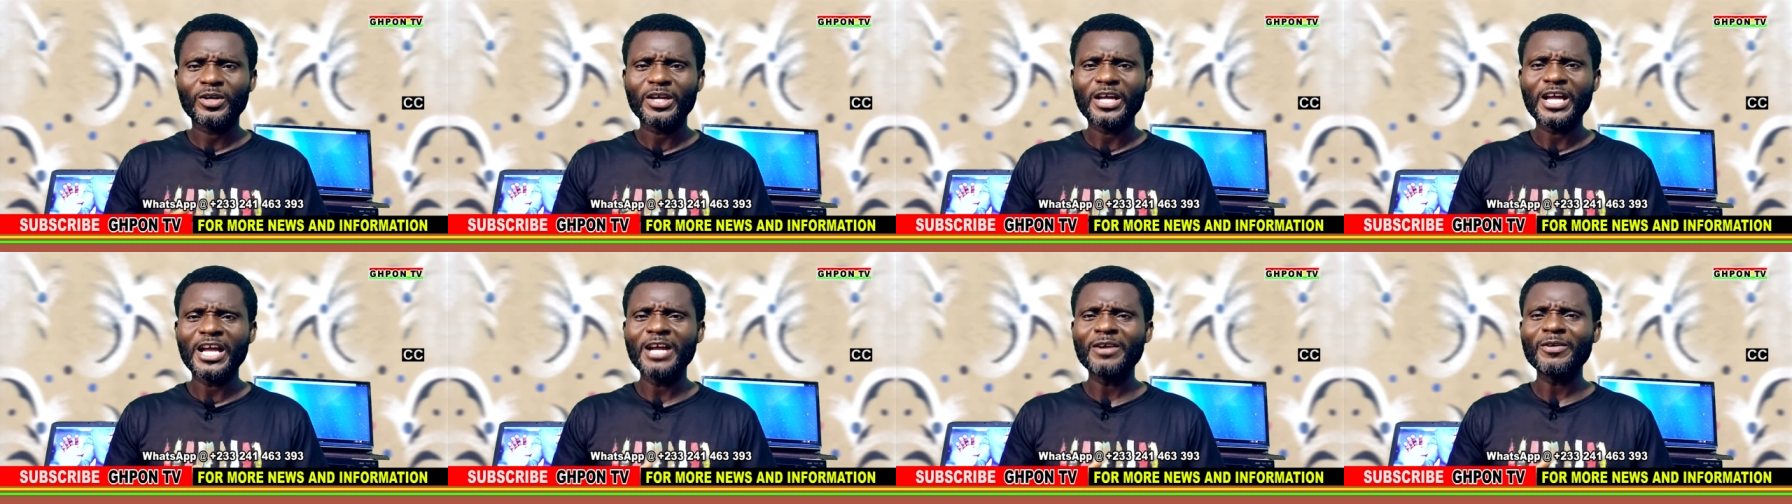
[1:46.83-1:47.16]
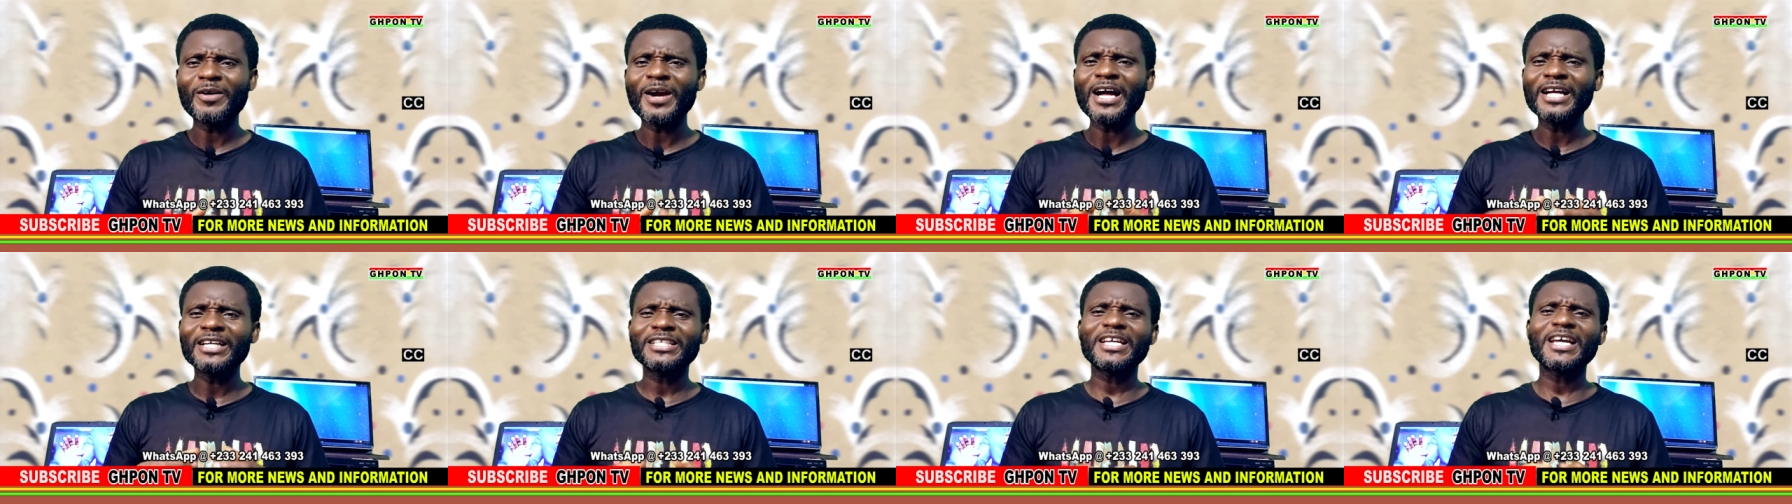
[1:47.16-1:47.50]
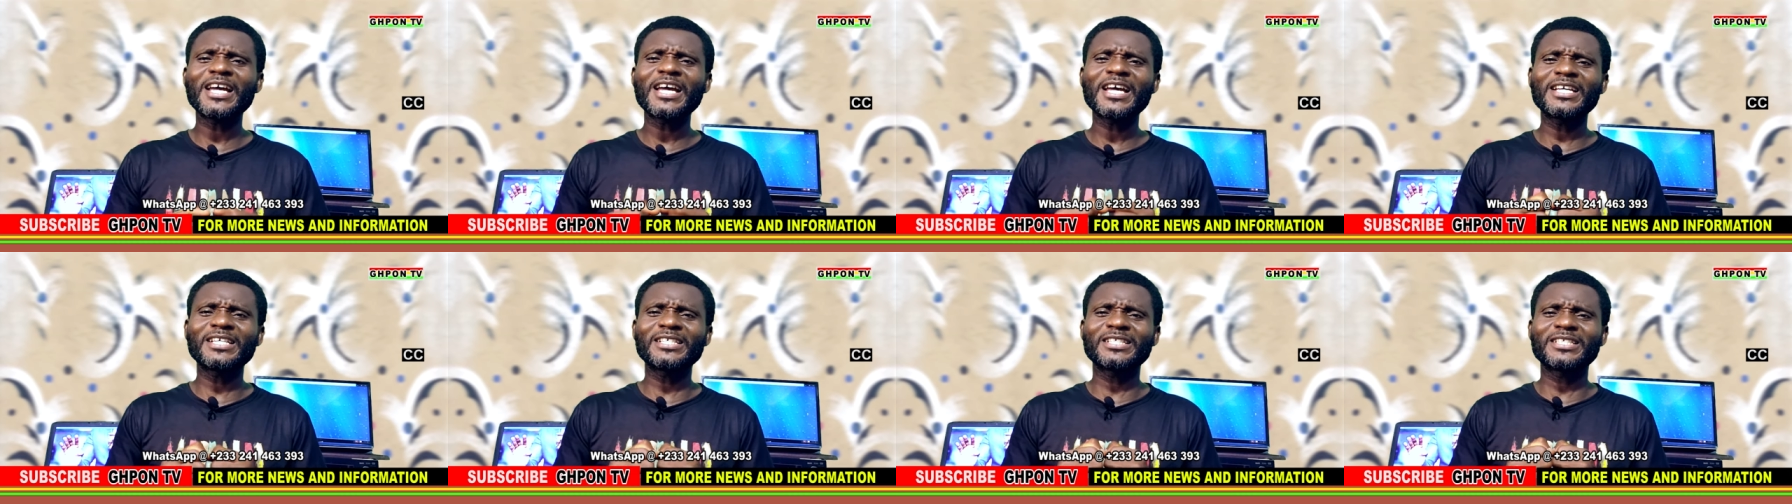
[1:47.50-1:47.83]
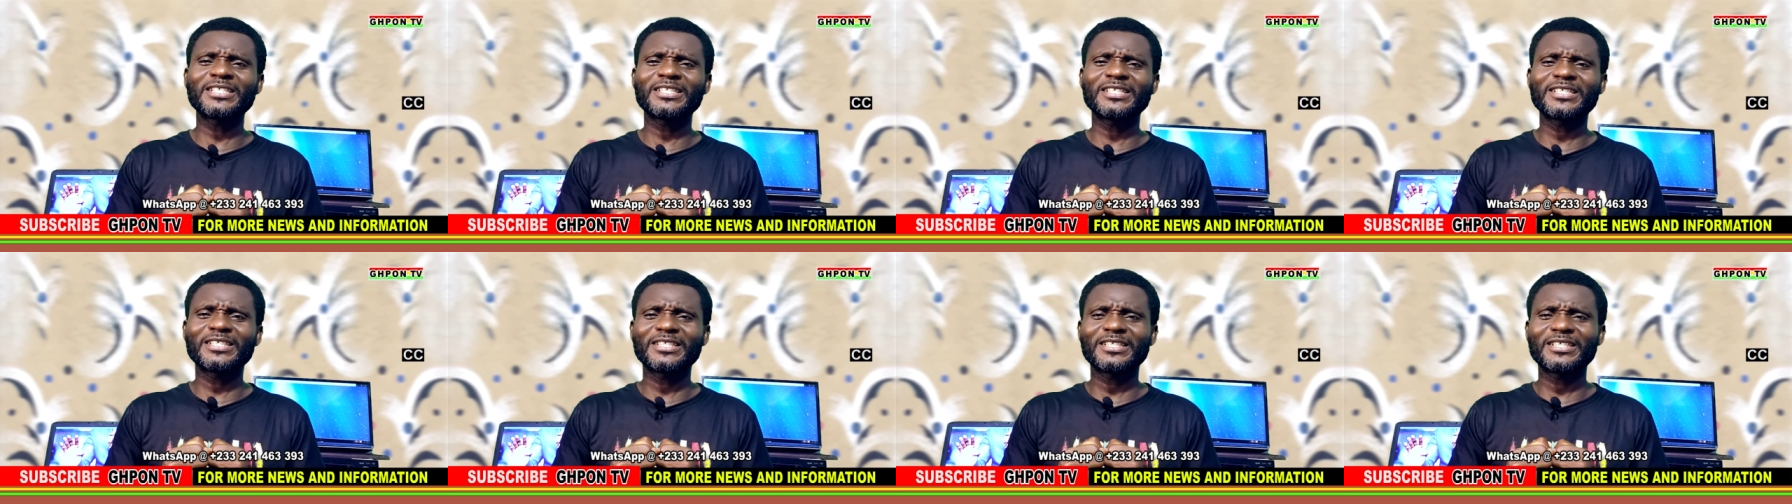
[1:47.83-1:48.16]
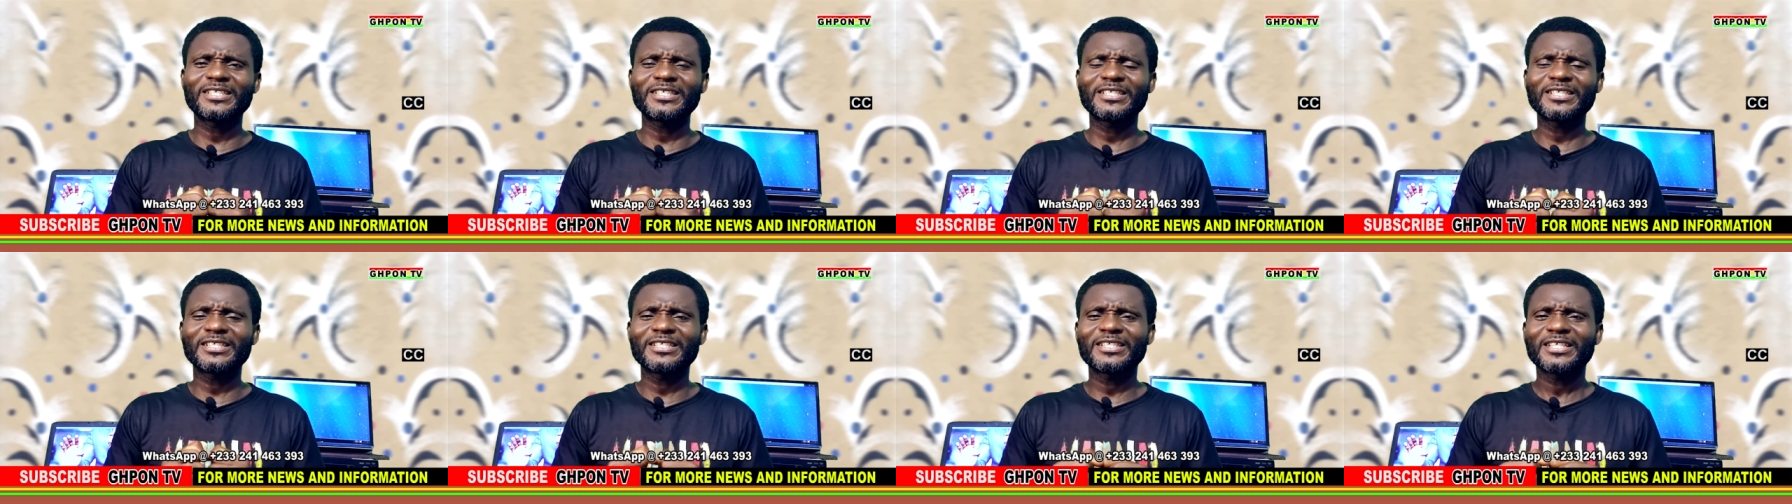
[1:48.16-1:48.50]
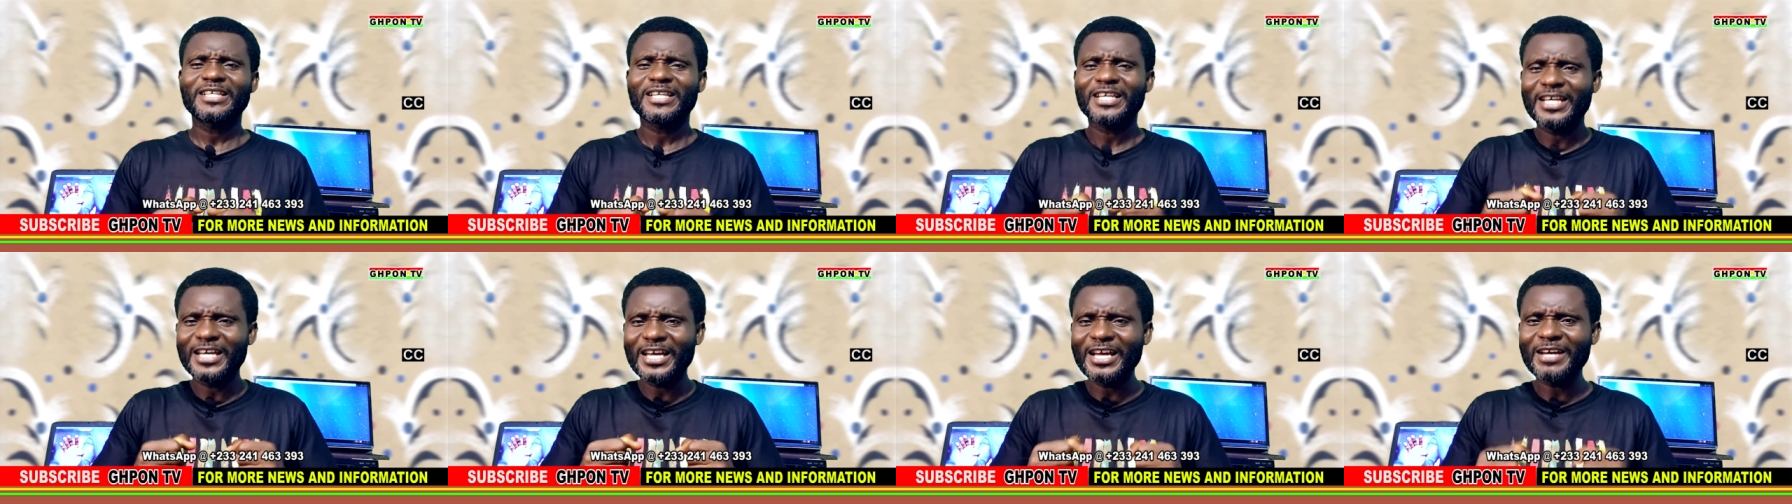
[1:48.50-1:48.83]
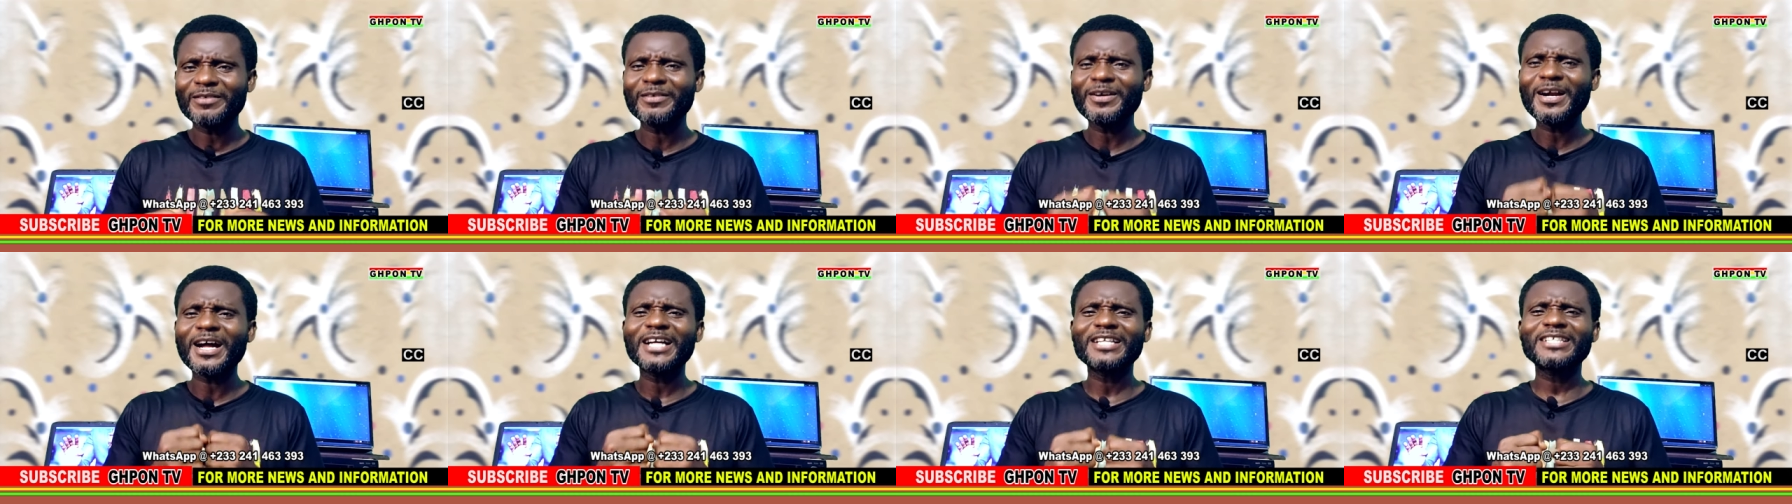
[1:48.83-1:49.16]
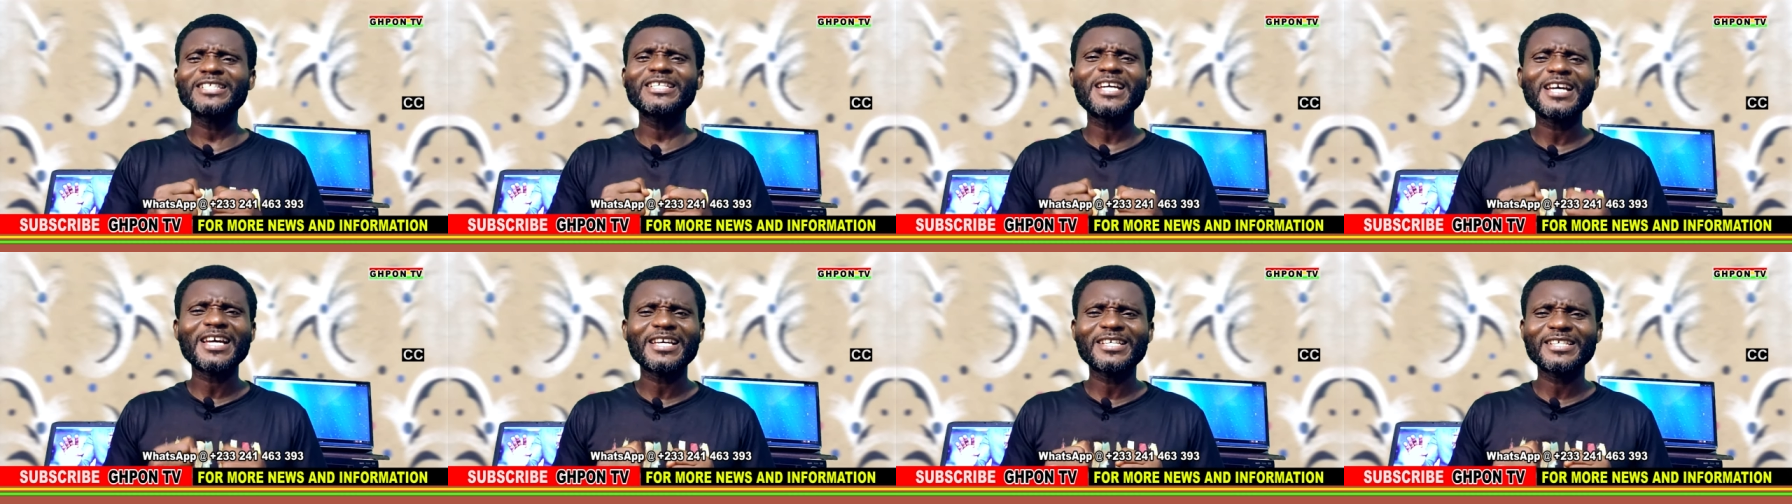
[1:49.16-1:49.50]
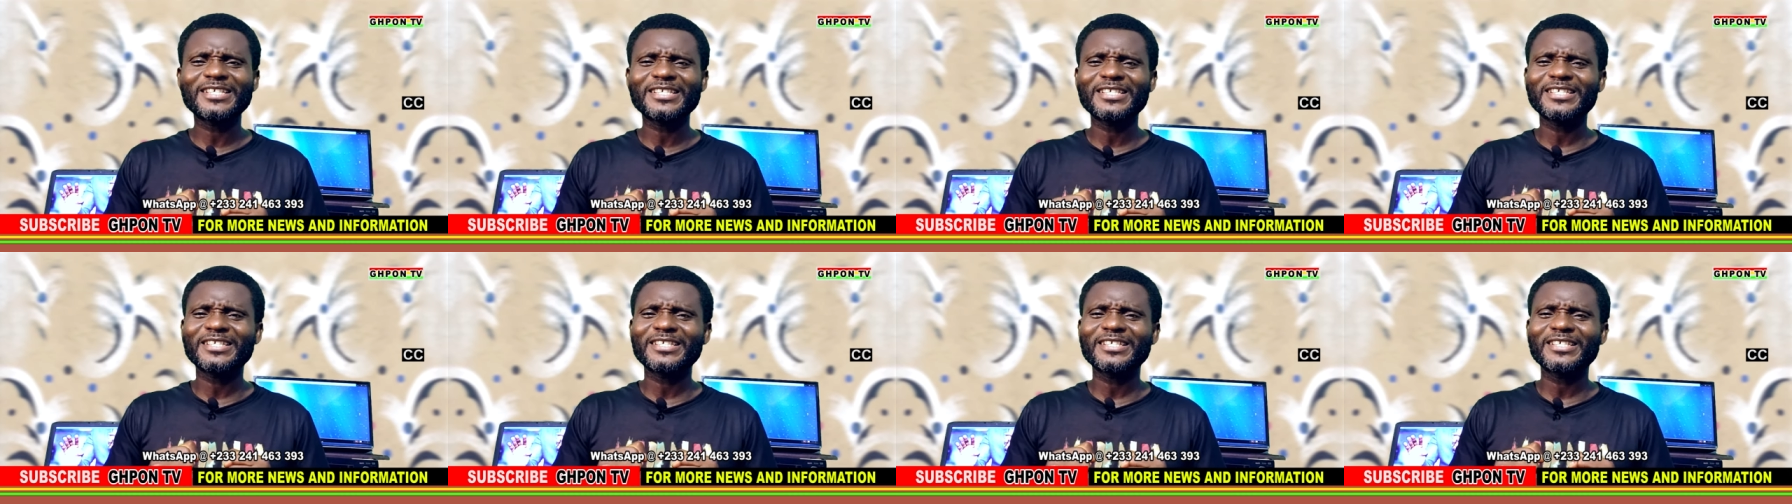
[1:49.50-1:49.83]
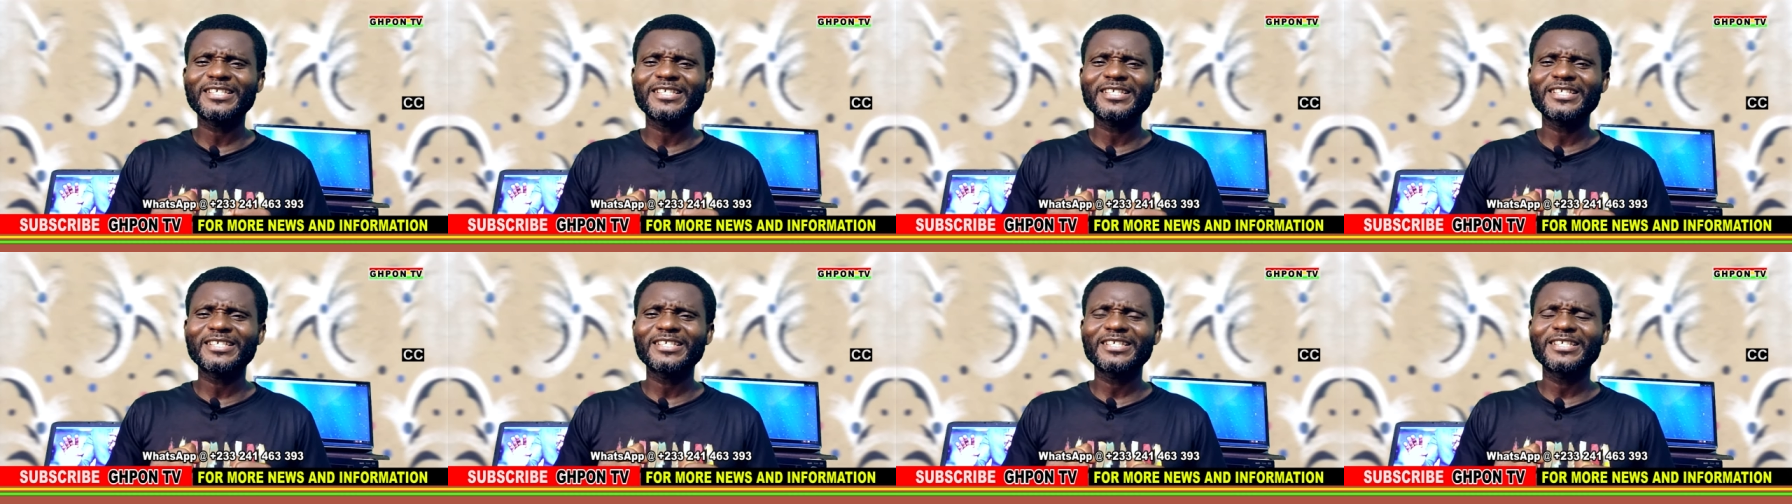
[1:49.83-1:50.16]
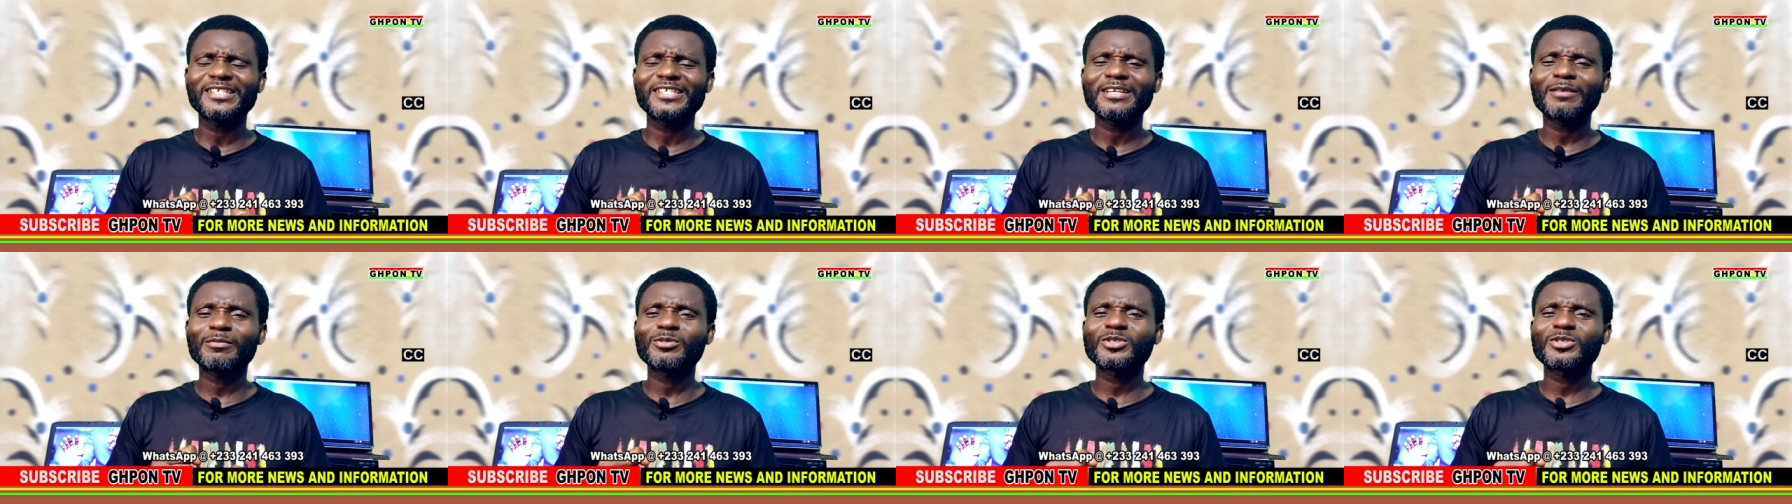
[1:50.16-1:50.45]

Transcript: Eradiay! Eradiay!